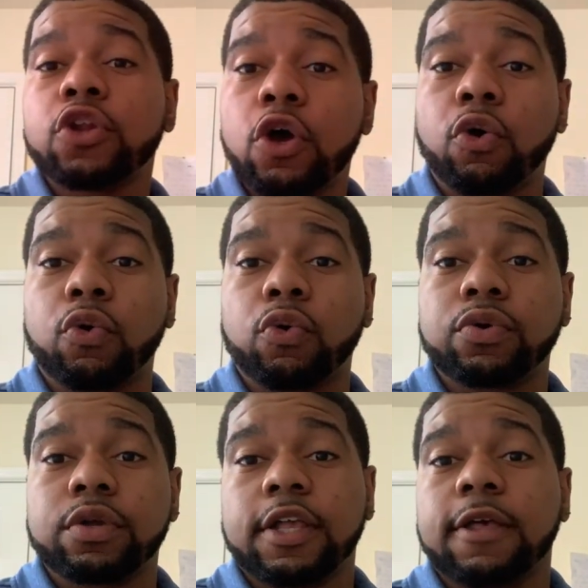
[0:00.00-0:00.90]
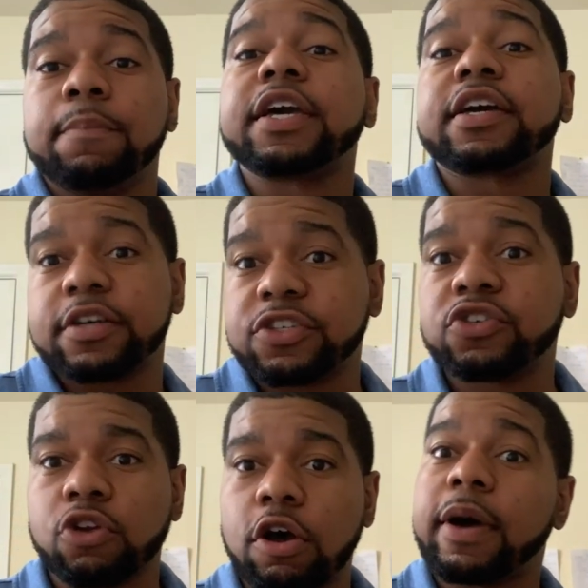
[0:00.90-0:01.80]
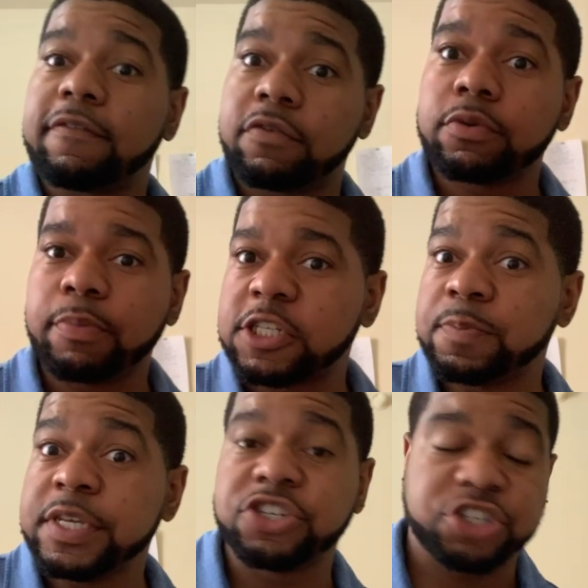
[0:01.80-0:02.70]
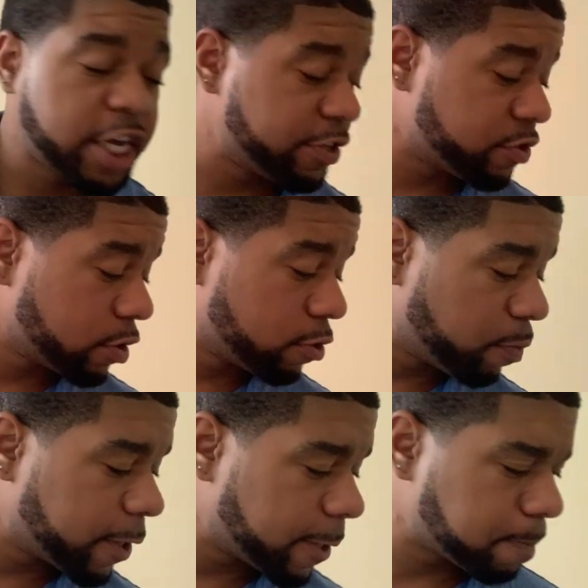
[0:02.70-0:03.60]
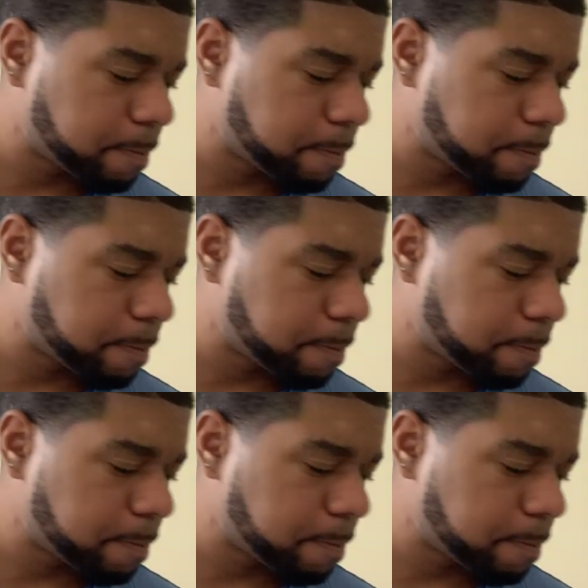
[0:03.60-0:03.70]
know because, you know, my speech changed a little bit.